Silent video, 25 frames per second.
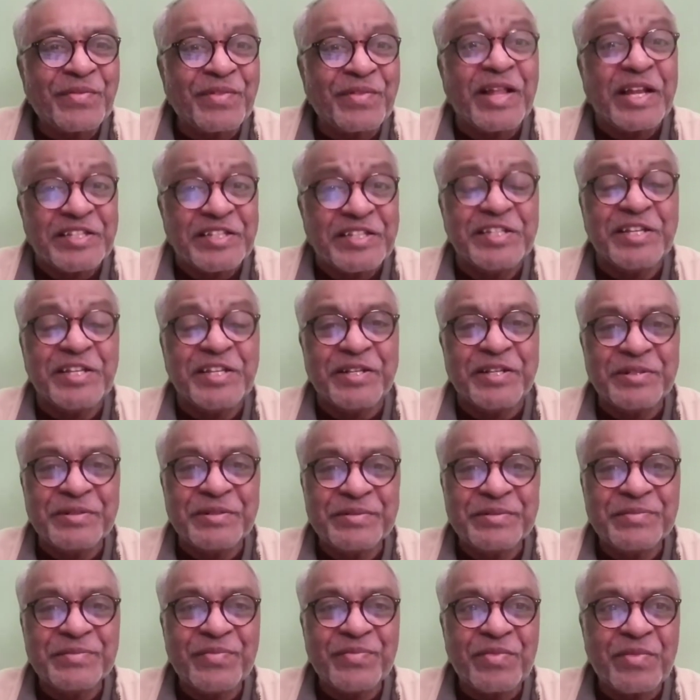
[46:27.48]
That's it.
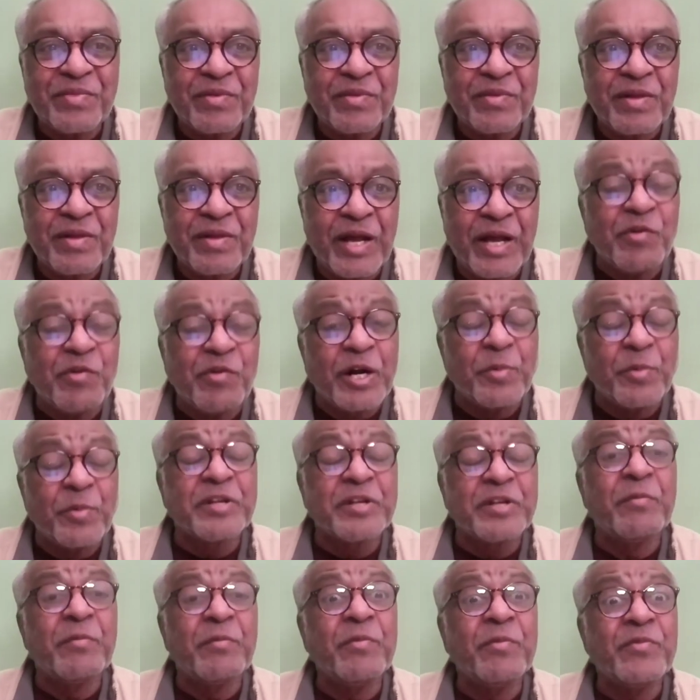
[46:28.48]
And what
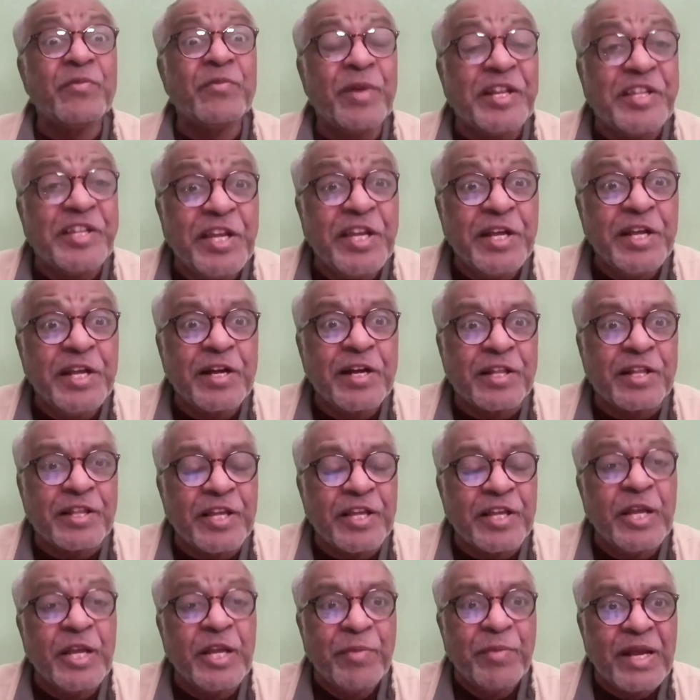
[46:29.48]
about Rajinikanth?
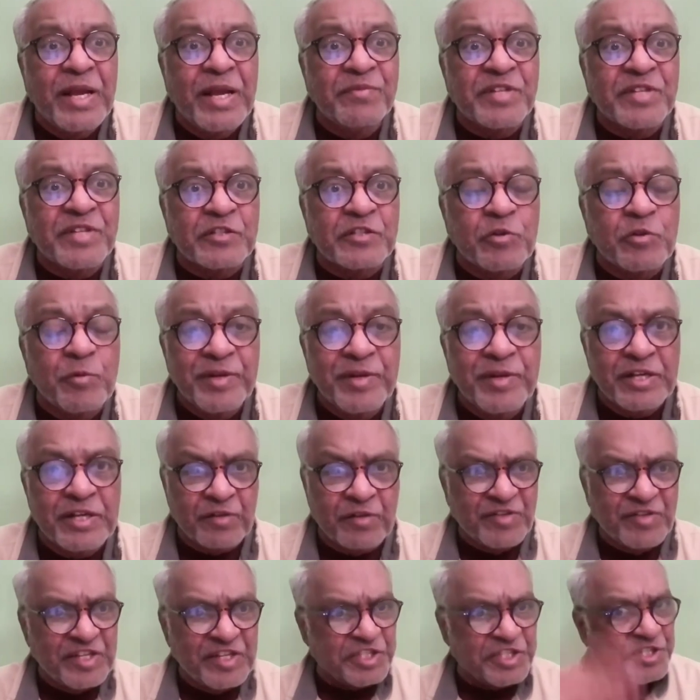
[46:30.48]
He became successful because
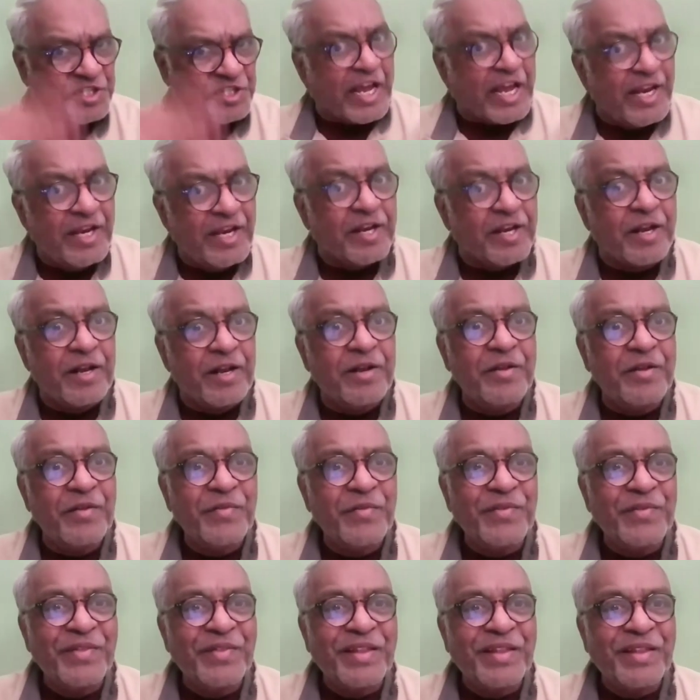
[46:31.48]
of the style,
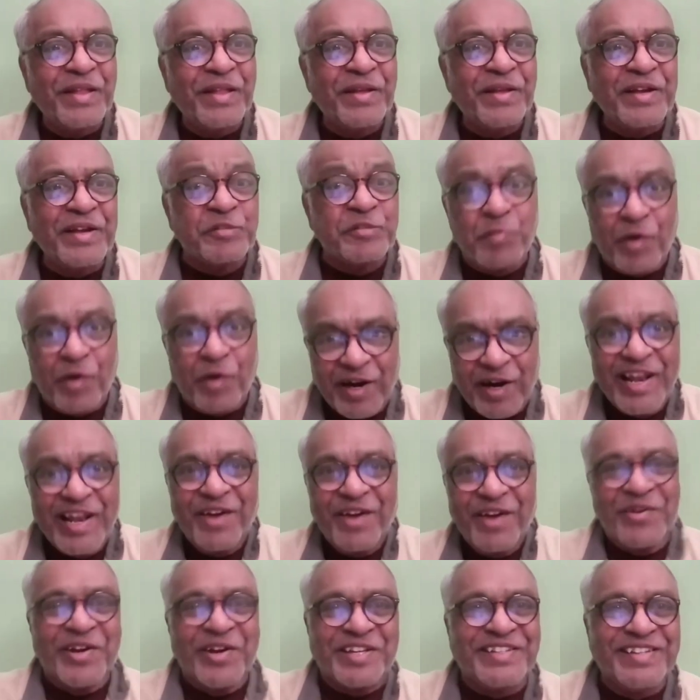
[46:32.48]
his body
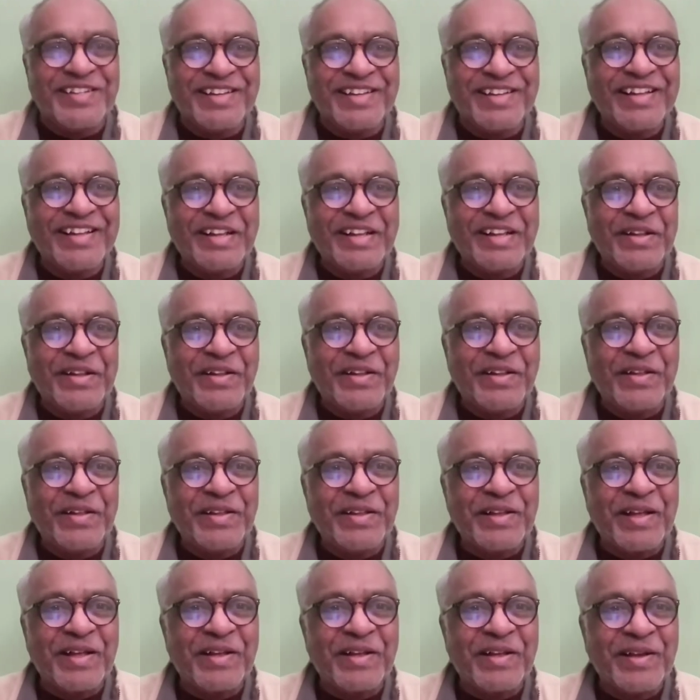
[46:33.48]
language.
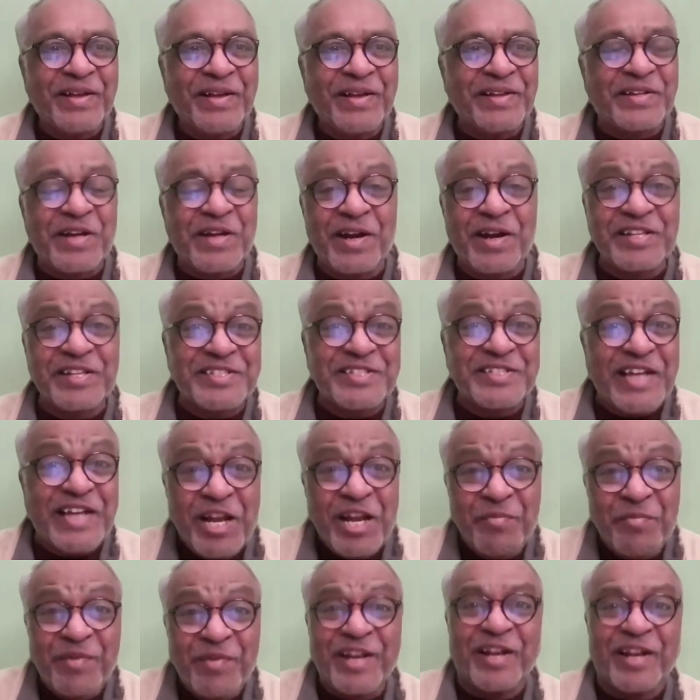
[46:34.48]
He's called a
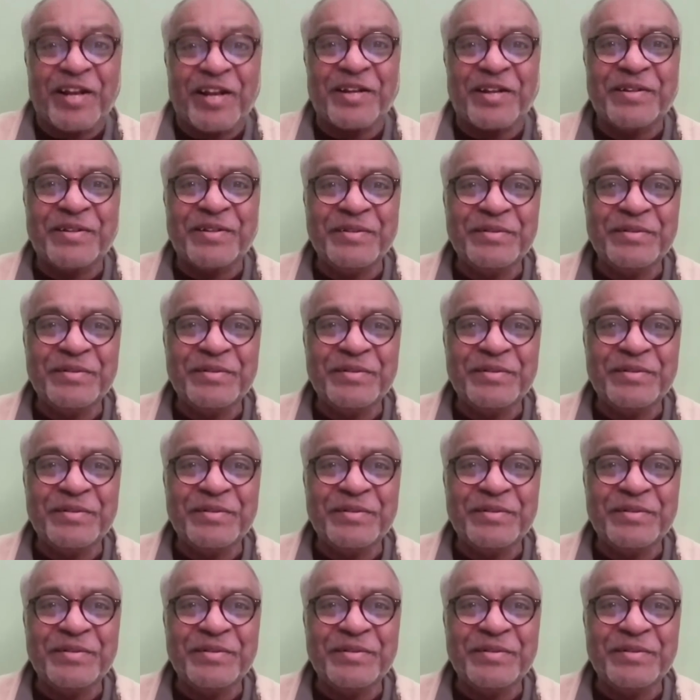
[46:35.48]
style man.